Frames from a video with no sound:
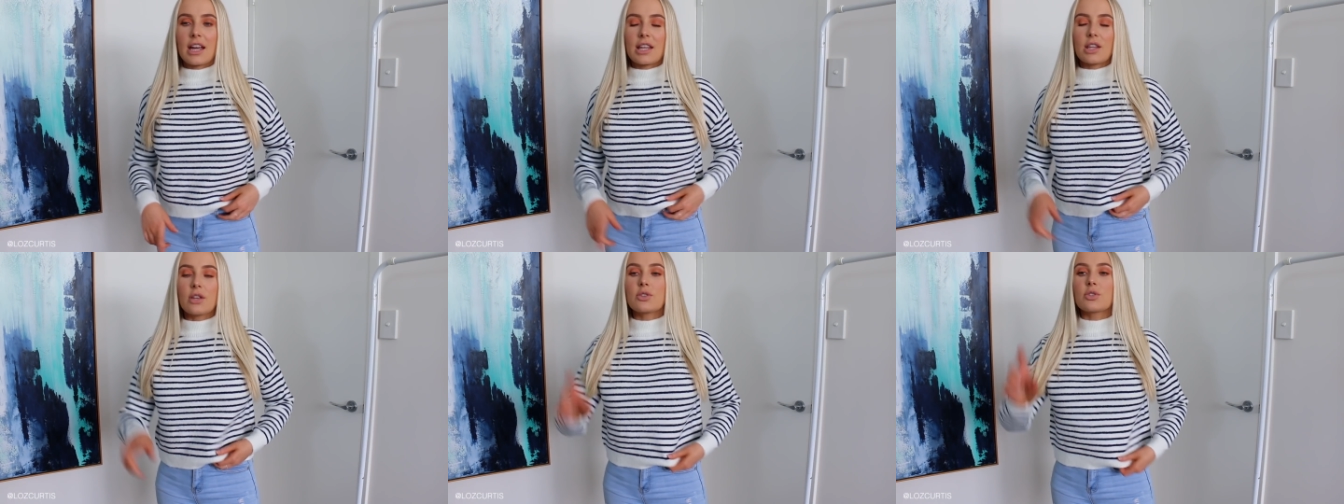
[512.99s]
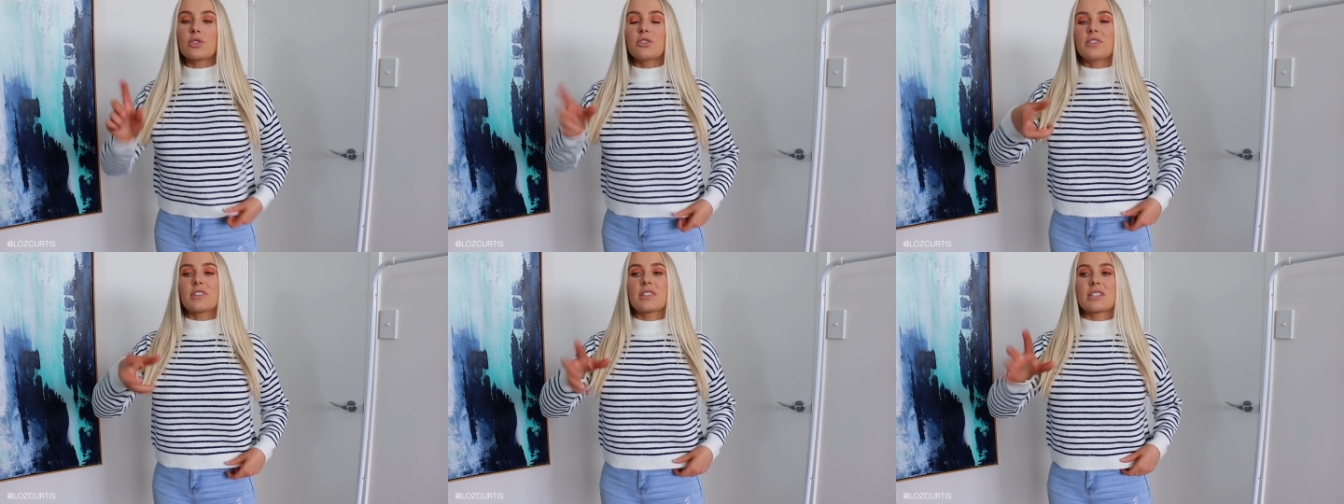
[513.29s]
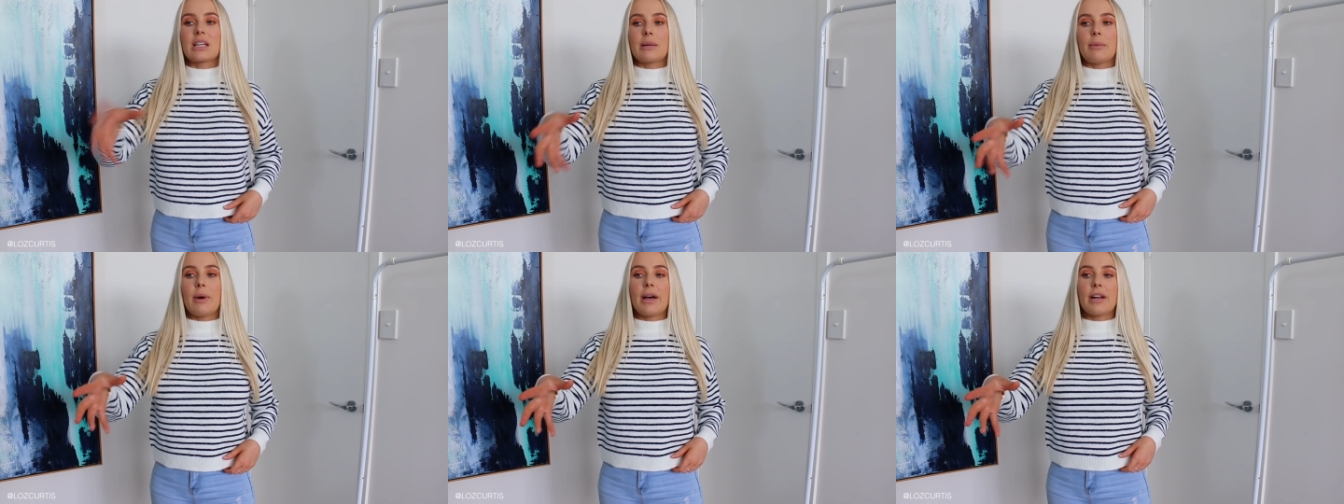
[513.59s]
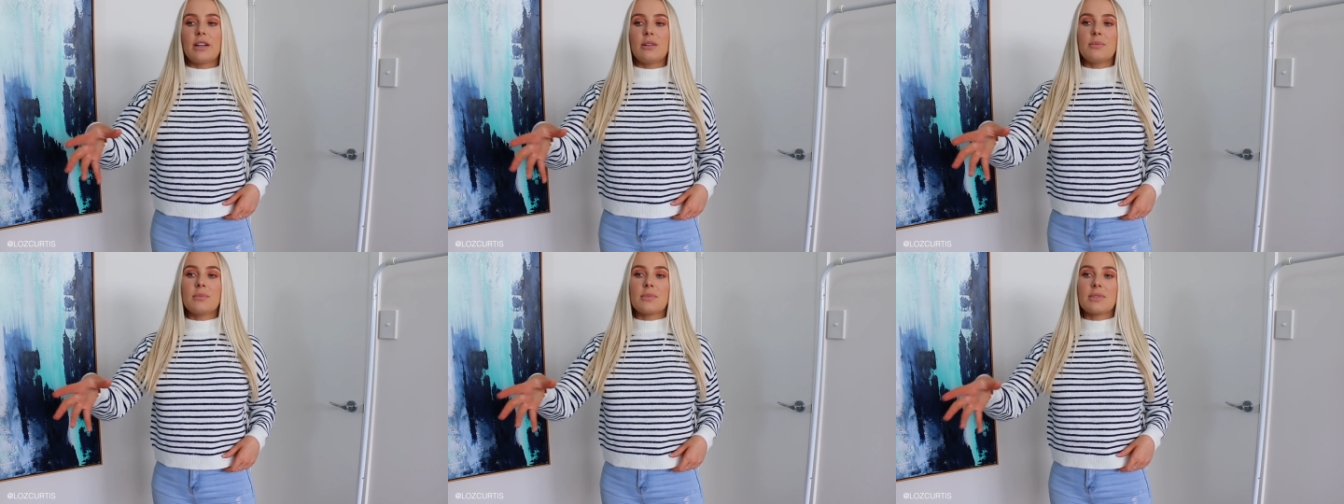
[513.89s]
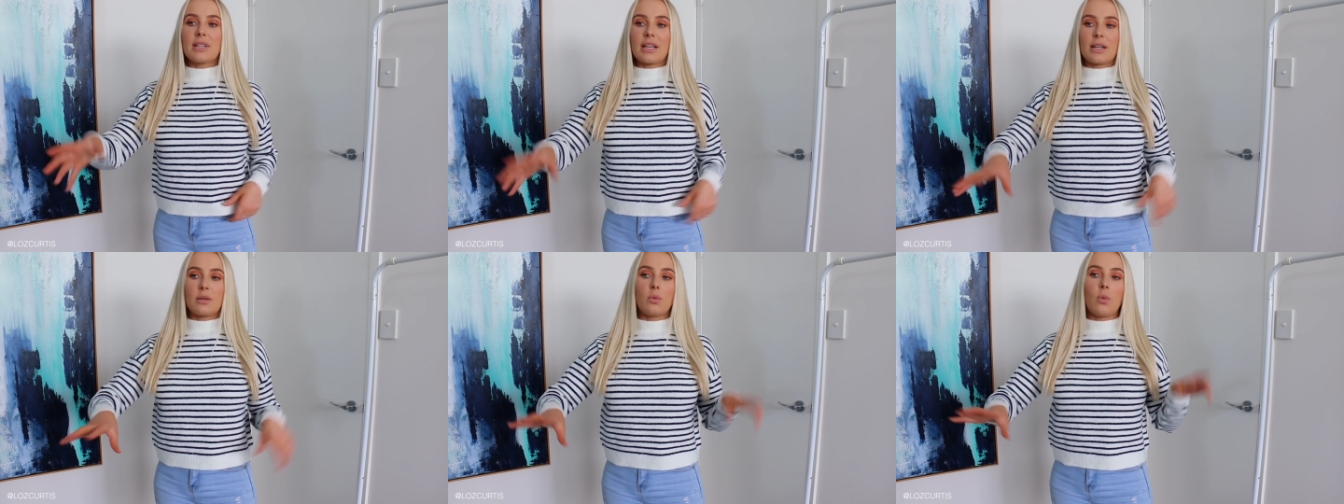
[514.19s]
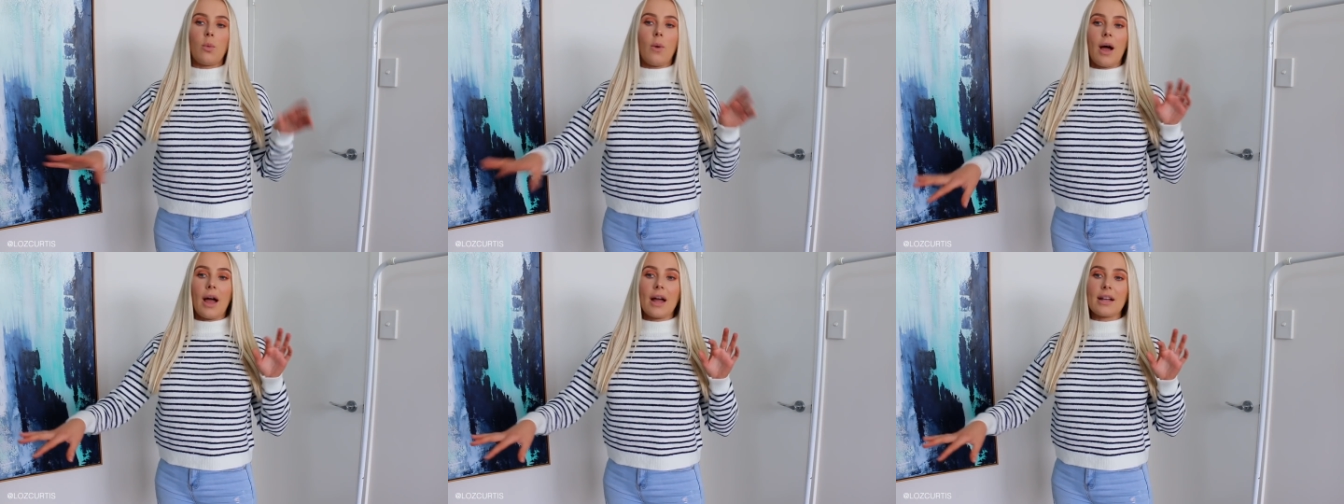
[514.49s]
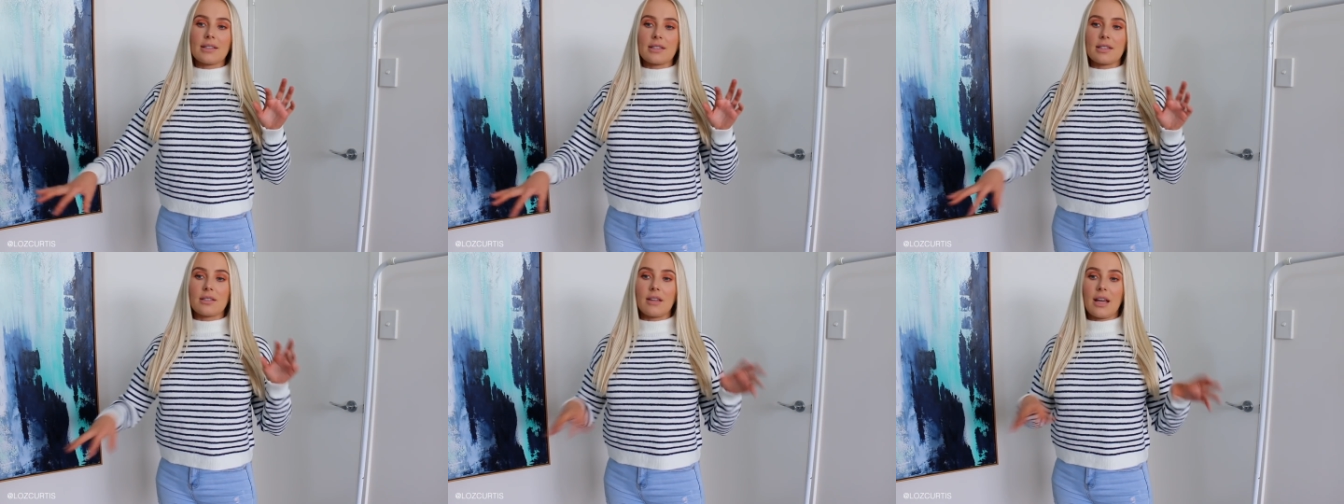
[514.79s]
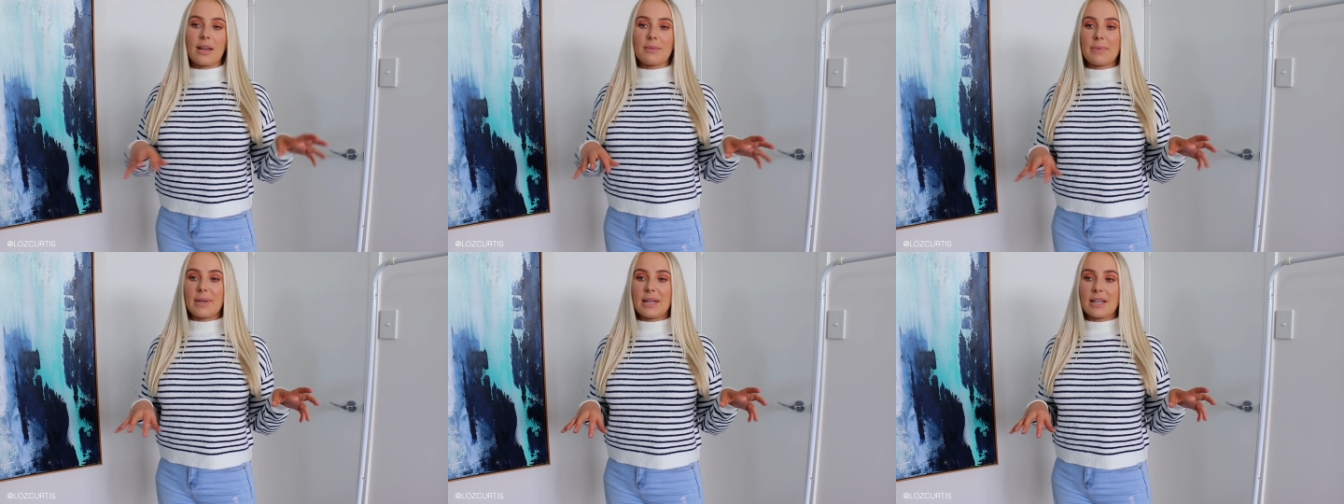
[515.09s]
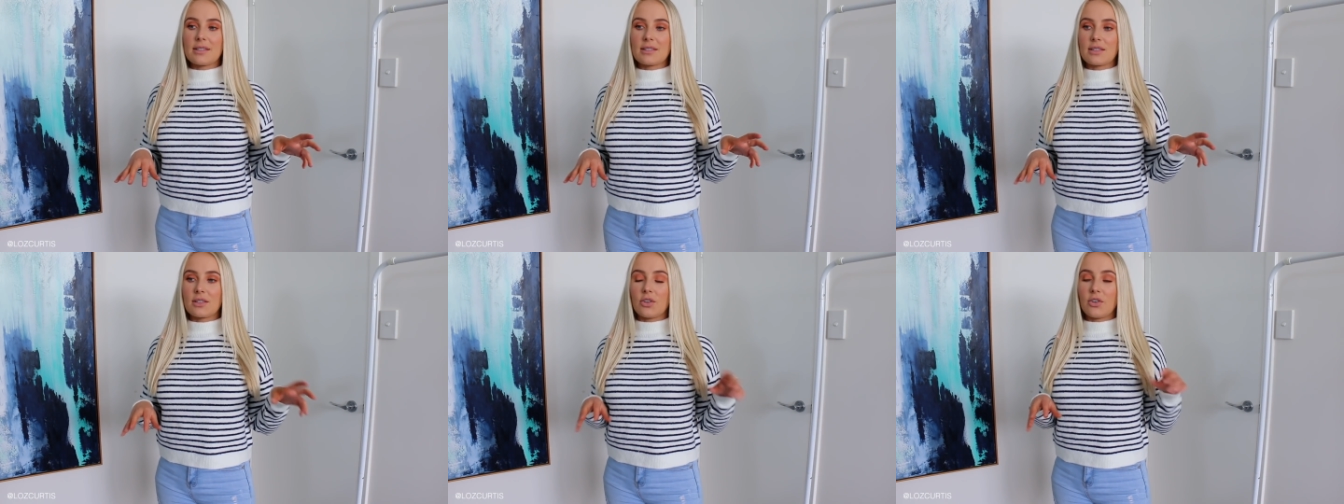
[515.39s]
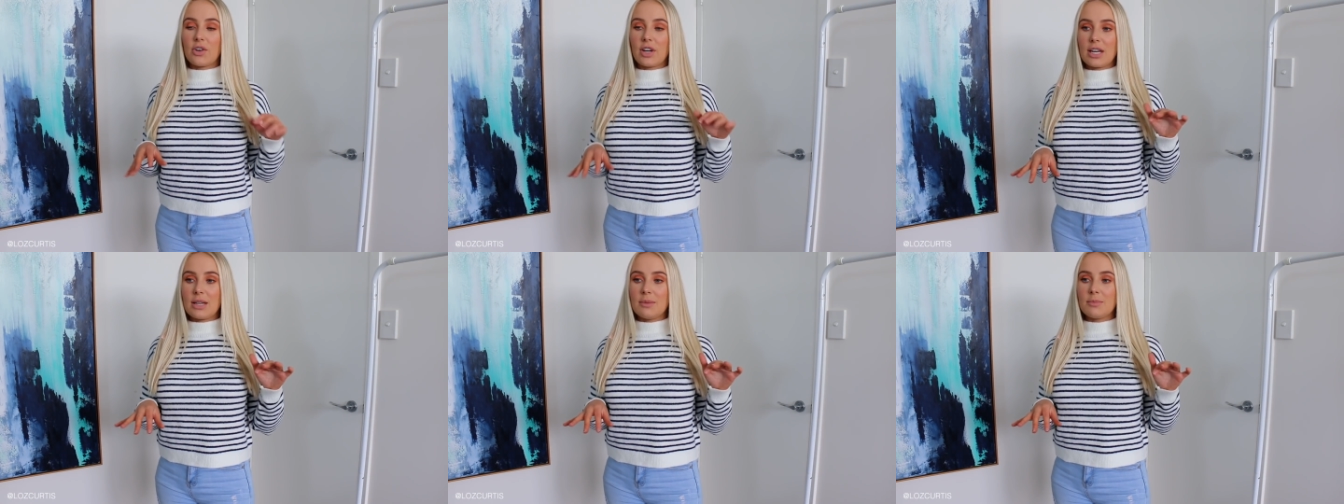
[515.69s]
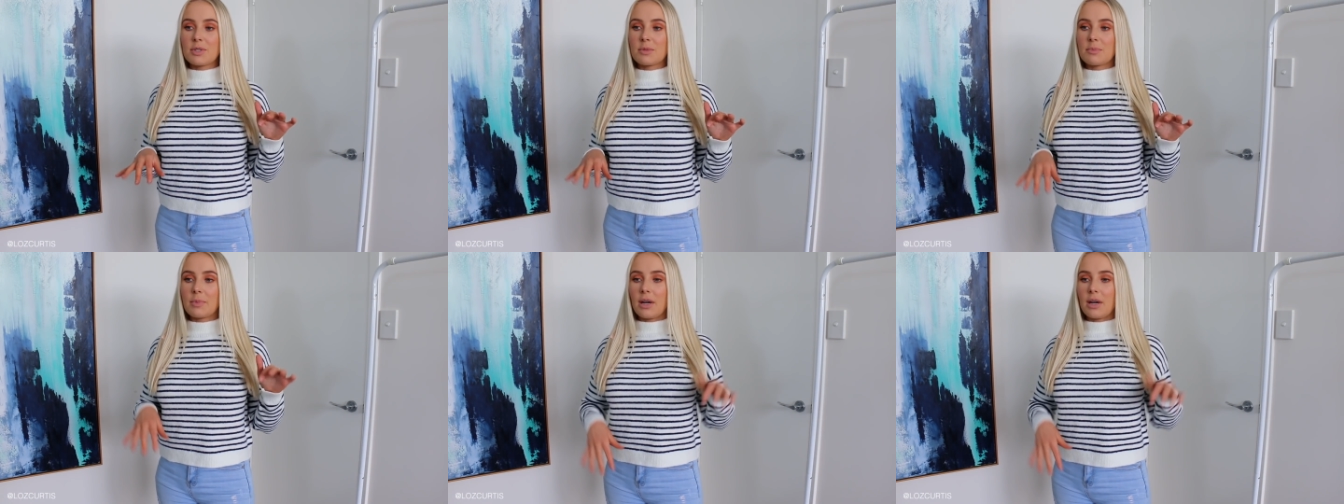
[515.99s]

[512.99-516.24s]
It looks good for some items, like whites and light pinks and creams,